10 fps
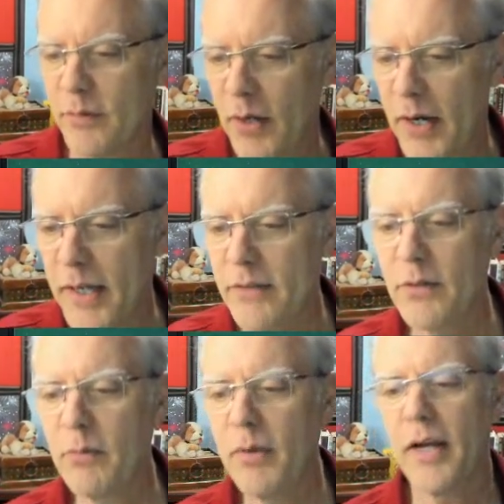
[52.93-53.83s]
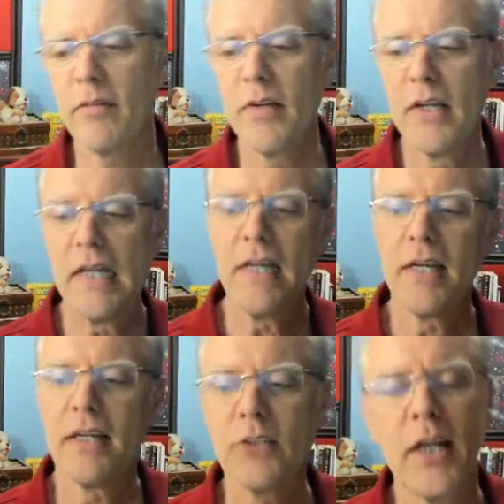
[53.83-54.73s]
All right, so we have
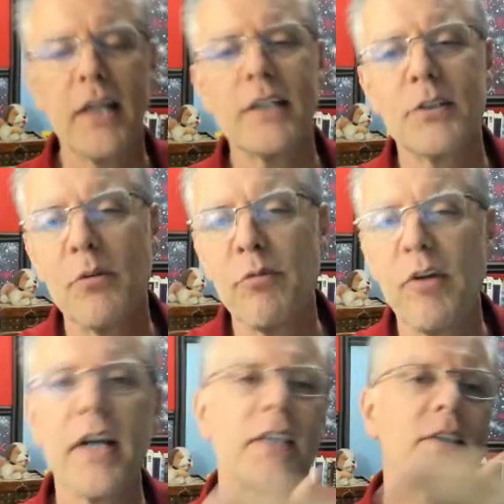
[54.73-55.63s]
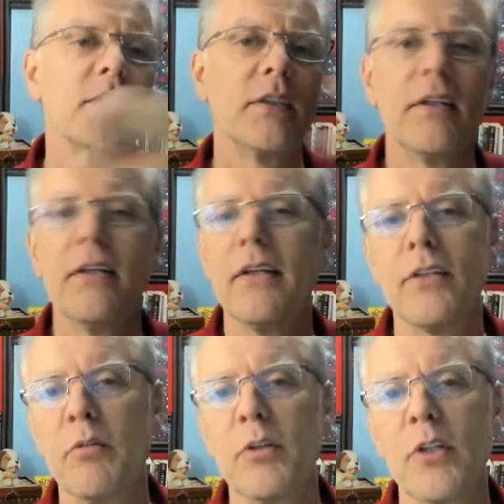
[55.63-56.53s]
chains and effects and
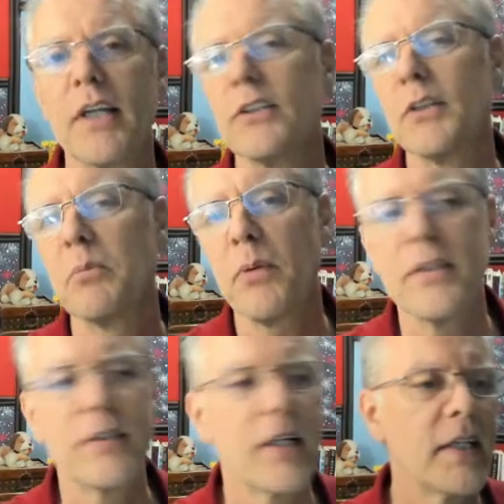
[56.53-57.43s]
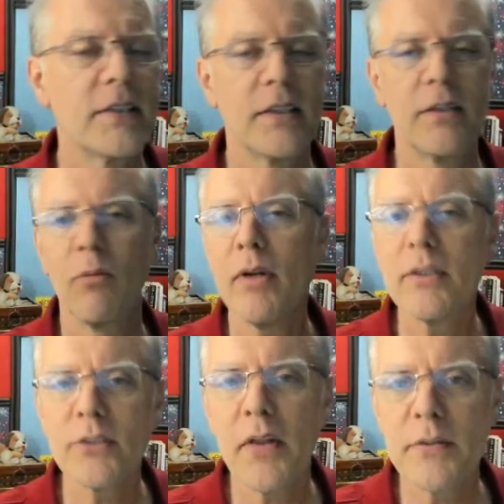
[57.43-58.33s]
different things and presets. And what
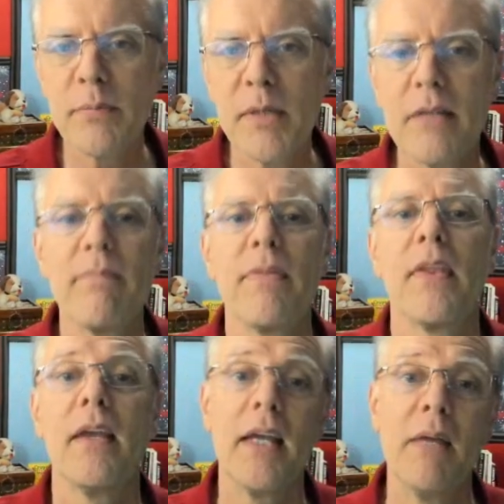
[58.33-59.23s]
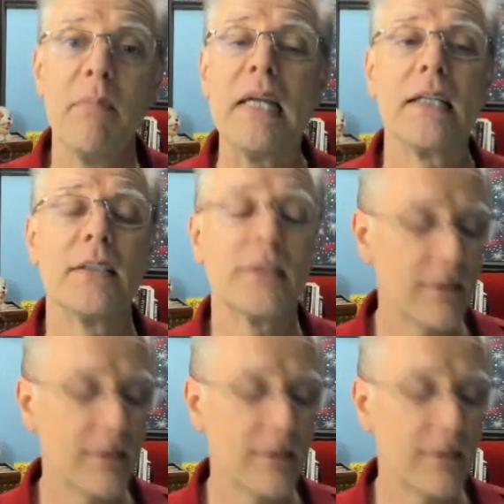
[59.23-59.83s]
does all this mean? It means